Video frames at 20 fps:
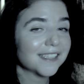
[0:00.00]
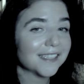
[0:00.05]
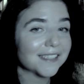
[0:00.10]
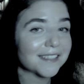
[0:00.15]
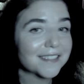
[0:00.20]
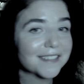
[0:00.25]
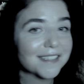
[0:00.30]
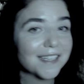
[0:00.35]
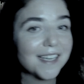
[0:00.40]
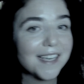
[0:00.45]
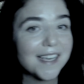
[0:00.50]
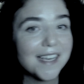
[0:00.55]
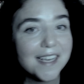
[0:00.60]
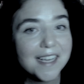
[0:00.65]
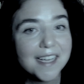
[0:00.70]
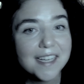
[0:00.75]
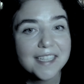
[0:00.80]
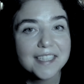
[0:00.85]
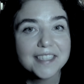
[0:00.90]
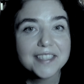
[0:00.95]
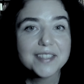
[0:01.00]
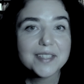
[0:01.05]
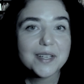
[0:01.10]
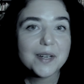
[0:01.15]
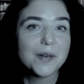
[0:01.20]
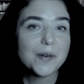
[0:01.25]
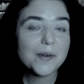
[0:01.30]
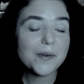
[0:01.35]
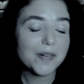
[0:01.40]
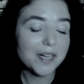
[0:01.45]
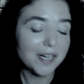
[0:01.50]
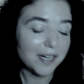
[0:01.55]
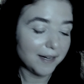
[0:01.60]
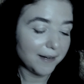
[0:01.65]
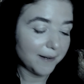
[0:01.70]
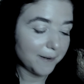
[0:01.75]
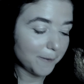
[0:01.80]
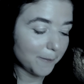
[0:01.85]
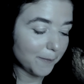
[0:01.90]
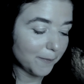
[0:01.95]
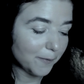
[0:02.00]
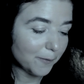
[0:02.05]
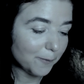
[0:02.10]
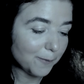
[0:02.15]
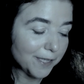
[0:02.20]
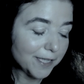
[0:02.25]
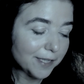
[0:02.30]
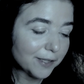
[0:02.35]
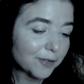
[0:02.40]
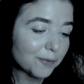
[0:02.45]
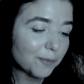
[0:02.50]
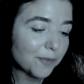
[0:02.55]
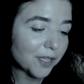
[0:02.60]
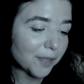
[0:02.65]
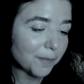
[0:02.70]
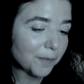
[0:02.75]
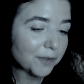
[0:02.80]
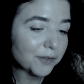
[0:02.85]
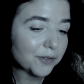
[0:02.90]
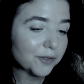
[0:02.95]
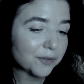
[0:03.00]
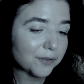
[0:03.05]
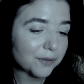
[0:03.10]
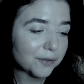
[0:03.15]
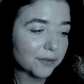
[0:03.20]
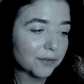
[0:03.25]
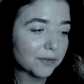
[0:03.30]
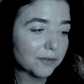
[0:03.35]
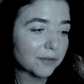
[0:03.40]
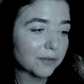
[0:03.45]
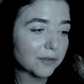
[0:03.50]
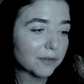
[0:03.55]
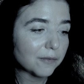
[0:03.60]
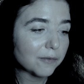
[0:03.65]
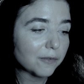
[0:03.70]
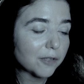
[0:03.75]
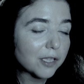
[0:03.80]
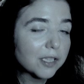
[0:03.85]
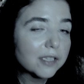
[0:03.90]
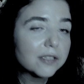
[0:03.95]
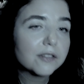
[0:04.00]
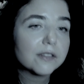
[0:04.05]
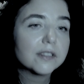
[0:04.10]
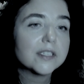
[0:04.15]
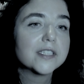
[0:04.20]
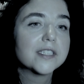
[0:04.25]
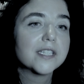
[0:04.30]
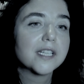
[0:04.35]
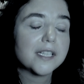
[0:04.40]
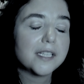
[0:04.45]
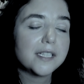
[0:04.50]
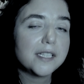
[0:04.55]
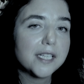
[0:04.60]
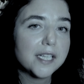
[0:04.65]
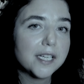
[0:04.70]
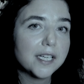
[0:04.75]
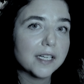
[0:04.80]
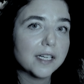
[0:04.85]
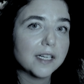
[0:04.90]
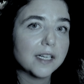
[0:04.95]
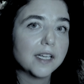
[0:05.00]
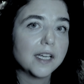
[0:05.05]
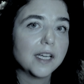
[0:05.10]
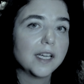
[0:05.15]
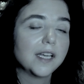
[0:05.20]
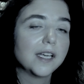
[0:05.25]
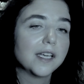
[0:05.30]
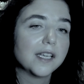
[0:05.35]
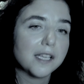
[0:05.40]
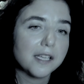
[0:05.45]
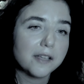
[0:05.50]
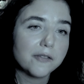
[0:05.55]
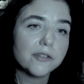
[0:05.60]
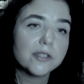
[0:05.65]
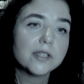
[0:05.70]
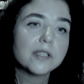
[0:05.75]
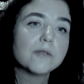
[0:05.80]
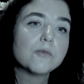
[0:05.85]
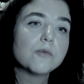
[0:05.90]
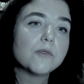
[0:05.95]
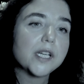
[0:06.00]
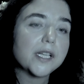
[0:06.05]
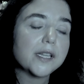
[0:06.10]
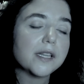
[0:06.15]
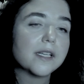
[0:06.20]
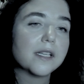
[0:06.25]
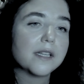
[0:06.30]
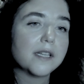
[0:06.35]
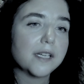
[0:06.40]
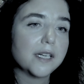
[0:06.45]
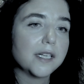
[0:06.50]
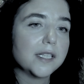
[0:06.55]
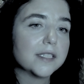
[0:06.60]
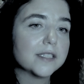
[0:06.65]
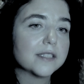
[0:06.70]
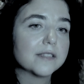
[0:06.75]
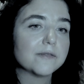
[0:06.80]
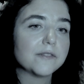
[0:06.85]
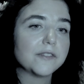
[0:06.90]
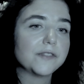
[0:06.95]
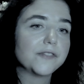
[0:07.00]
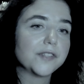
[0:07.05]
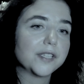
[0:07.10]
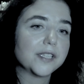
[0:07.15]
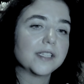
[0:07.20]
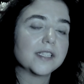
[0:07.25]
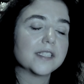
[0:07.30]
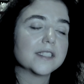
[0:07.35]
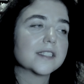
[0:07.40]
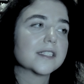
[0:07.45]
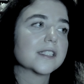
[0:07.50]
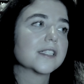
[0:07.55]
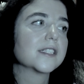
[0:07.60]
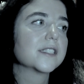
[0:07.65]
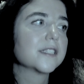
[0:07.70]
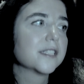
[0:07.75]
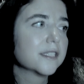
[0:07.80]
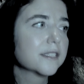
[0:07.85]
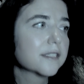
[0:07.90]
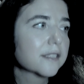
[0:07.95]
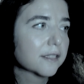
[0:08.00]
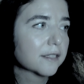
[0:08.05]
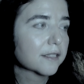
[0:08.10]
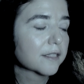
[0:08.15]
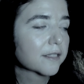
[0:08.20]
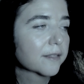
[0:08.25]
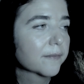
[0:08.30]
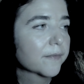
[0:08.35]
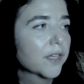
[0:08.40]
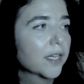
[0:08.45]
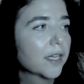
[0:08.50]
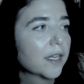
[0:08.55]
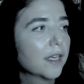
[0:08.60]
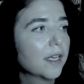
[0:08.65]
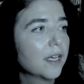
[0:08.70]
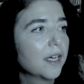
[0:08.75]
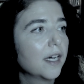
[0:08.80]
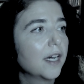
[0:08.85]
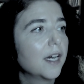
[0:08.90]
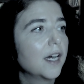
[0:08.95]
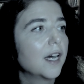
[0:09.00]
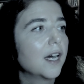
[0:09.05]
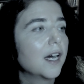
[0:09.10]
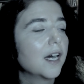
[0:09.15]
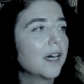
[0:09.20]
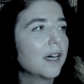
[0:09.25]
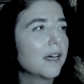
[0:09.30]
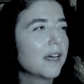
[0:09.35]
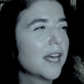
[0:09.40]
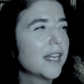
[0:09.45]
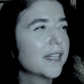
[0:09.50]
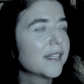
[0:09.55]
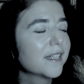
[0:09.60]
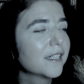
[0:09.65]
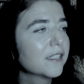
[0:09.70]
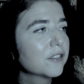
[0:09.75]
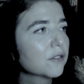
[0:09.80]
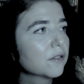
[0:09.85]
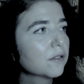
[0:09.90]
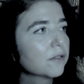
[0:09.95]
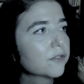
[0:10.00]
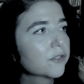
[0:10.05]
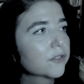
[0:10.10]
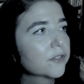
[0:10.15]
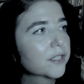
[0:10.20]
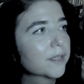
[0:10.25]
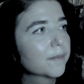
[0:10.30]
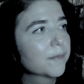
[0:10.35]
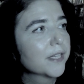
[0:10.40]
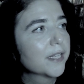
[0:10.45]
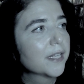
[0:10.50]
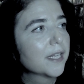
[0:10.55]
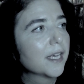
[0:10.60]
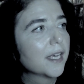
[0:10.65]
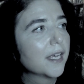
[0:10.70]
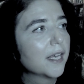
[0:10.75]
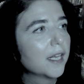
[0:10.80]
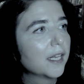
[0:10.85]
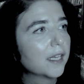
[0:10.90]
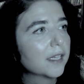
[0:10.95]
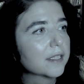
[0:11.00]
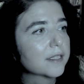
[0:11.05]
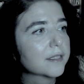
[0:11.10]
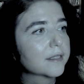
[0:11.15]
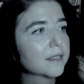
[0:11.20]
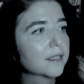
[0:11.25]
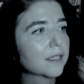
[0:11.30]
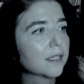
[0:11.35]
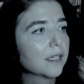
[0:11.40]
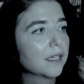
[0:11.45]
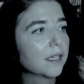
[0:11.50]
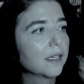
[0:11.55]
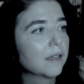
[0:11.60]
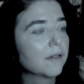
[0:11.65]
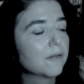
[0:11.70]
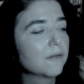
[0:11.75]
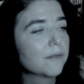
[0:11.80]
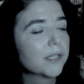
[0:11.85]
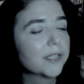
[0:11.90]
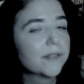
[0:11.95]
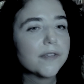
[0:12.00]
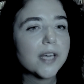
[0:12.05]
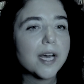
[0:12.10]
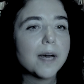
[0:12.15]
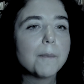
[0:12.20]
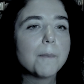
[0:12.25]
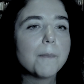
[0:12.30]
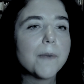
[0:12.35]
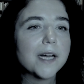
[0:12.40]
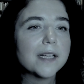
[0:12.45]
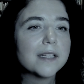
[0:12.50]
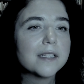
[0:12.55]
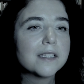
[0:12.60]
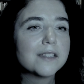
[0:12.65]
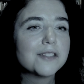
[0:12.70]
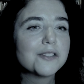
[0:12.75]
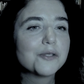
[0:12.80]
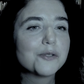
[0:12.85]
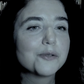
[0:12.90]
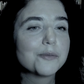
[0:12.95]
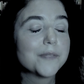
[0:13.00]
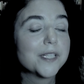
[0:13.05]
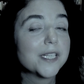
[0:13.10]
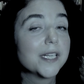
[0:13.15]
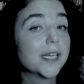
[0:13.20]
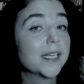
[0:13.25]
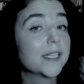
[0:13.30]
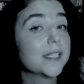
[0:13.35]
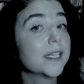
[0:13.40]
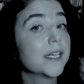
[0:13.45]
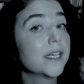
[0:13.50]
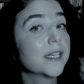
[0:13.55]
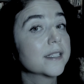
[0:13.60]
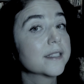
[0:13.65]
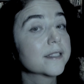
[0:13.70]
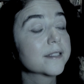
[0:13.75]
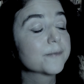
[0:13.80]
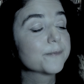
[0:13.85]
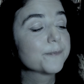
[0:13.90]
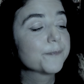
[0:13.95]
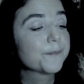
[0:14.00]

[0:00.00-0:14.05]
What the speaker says: is. So we need to be able to work towards the idea even when we feel this resistance. And there is also something else. When we abandon too many ideas